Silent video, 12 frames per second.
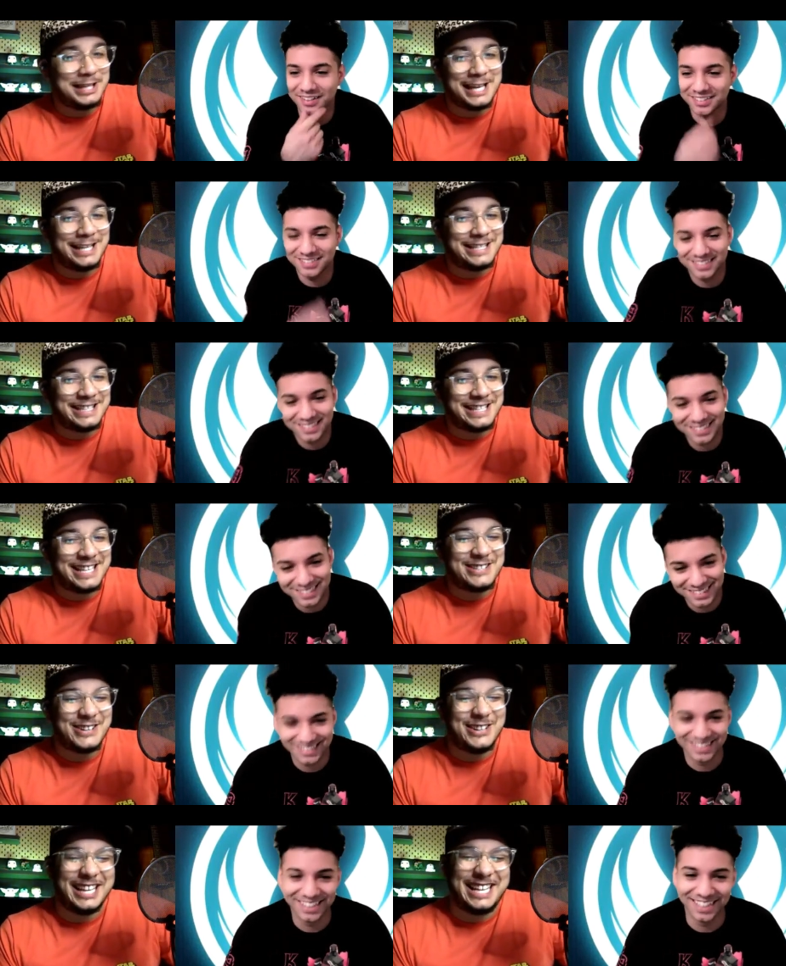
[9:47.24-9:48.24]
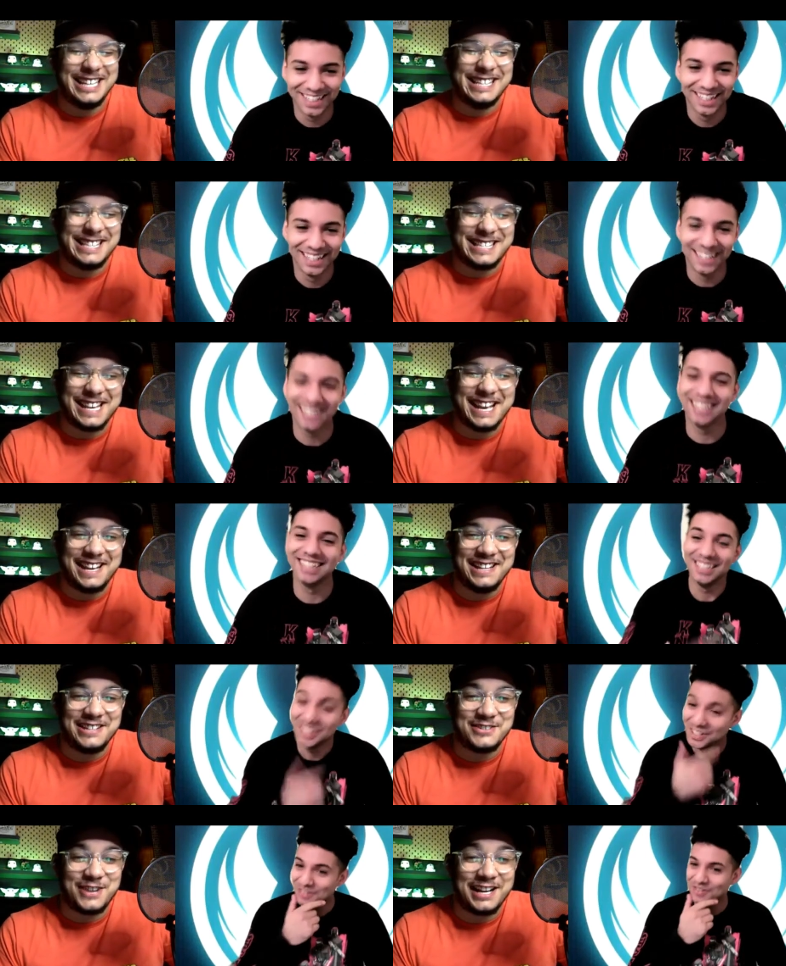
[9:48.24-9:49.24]
Speaker 1: That's that's all I can say
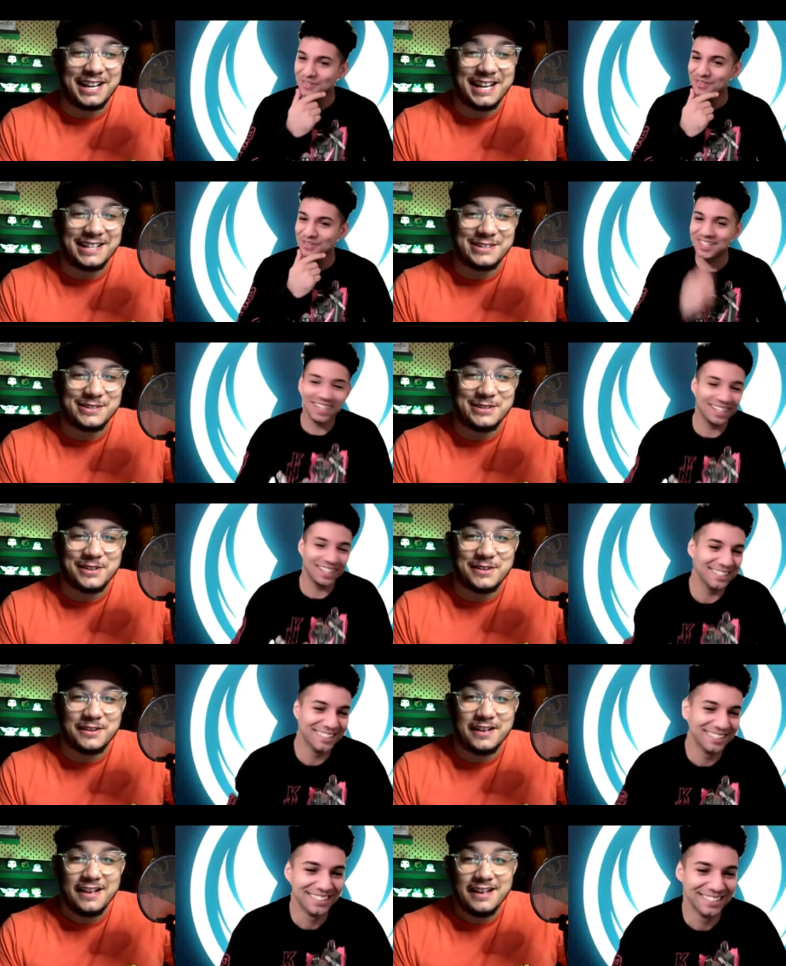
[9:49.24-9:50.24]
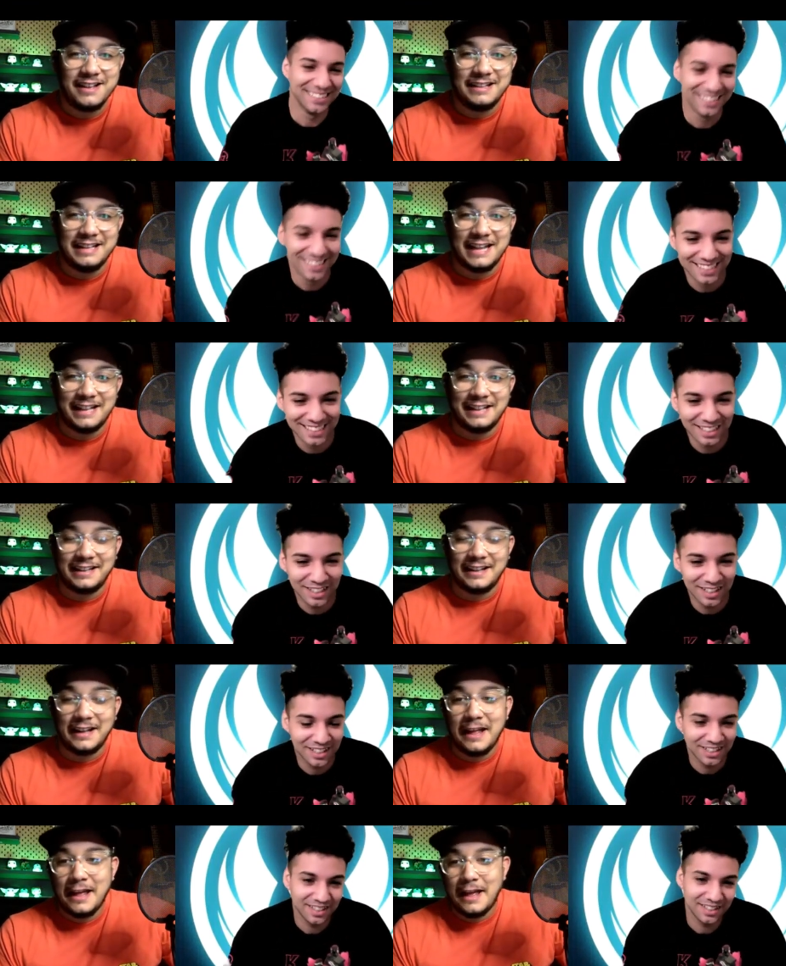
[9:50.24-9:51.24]
until I get to the the
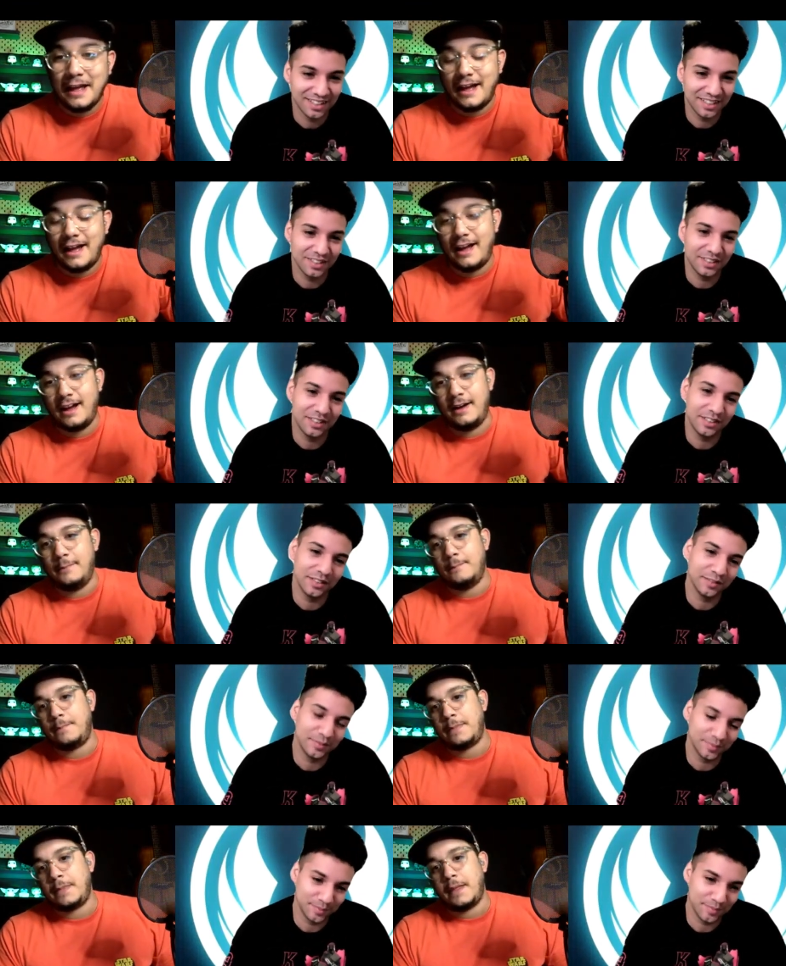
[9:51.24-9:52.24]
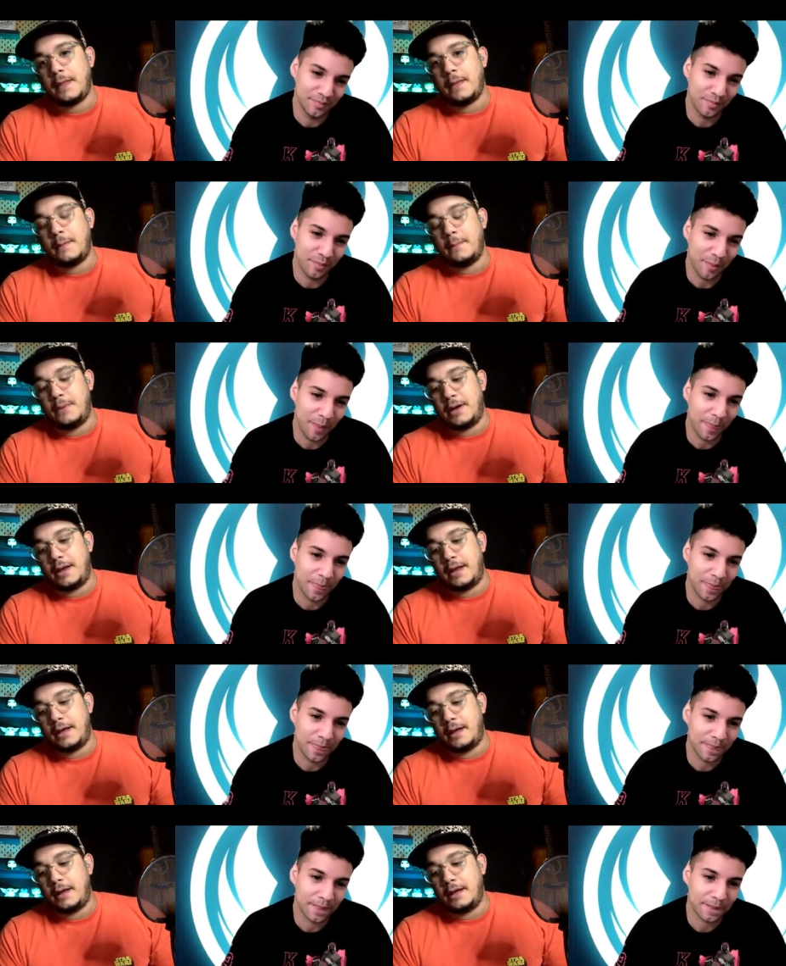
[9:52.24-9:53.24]
ending. Um, but
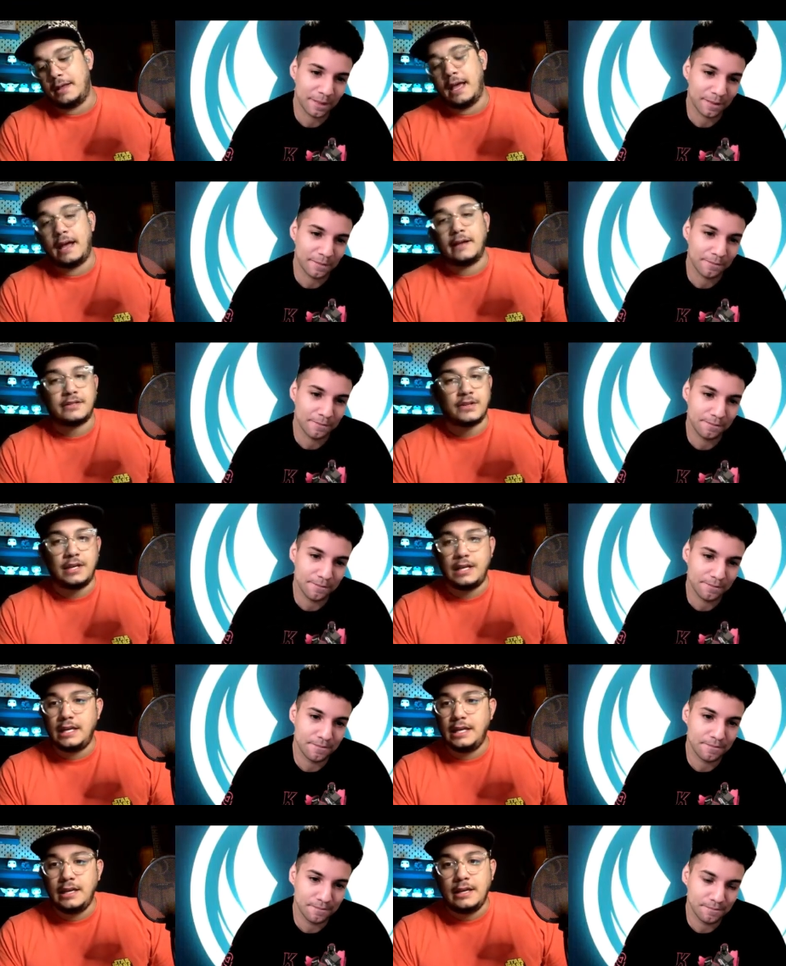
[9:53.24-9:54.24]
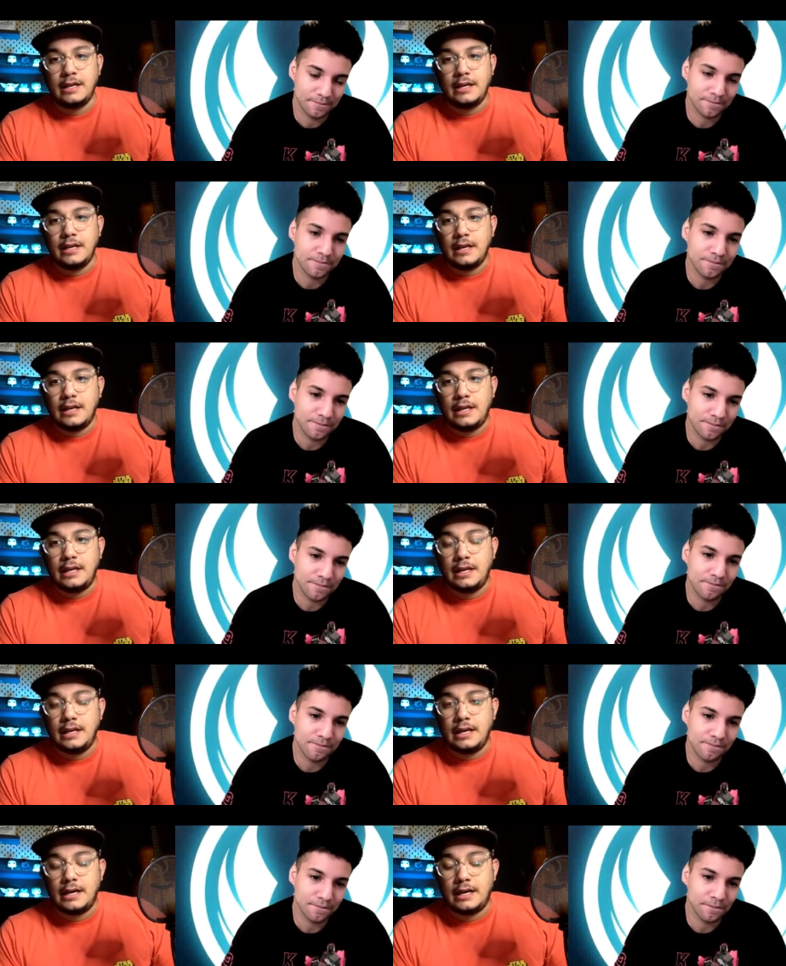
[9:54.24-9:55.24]
uh, yeah, so he
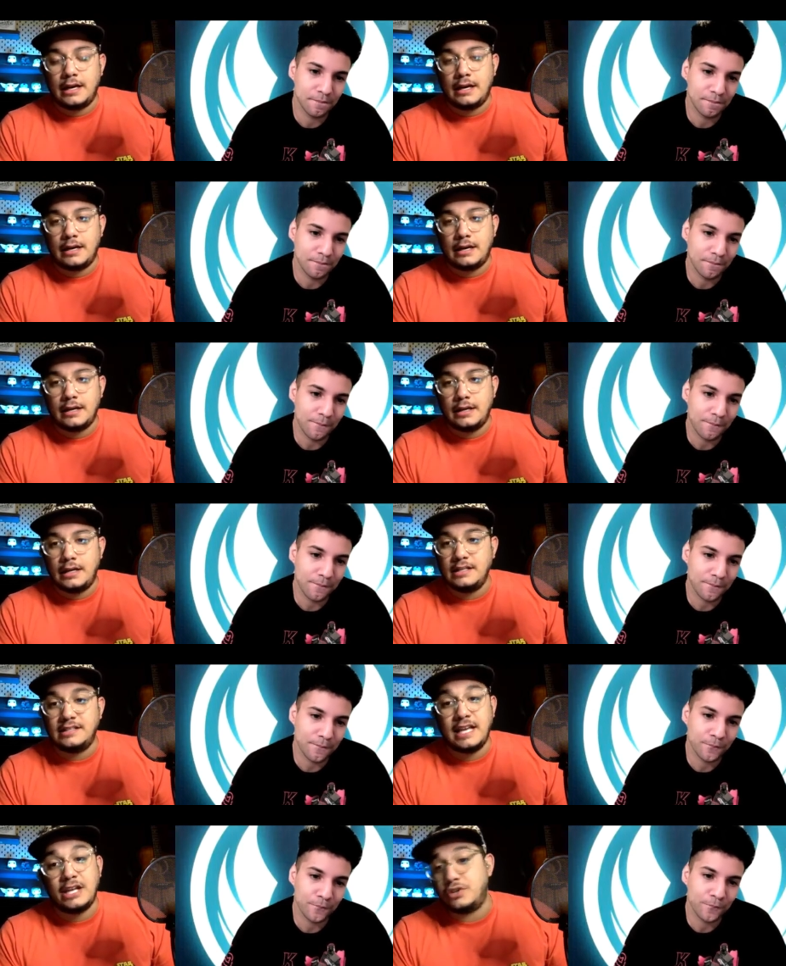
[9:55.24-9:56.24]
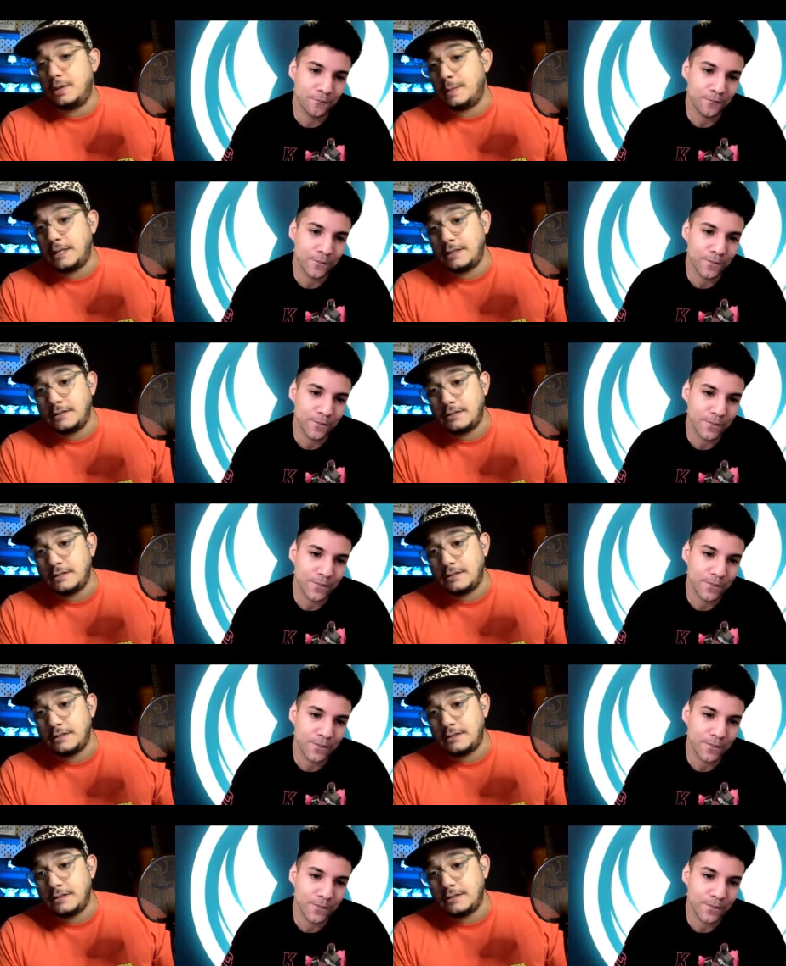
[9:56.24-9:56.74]
he uh, he's daydreaming